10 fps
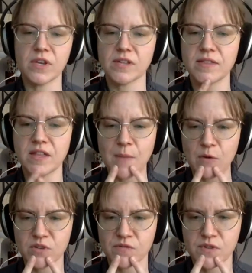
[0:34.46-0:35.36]
and then the mouth
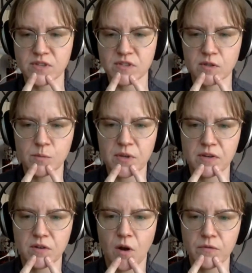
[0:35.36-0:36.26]
difference is a little bit
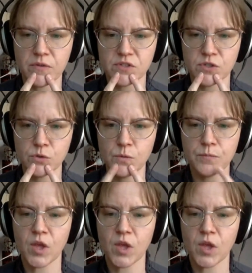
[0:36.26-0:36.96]
obvious too.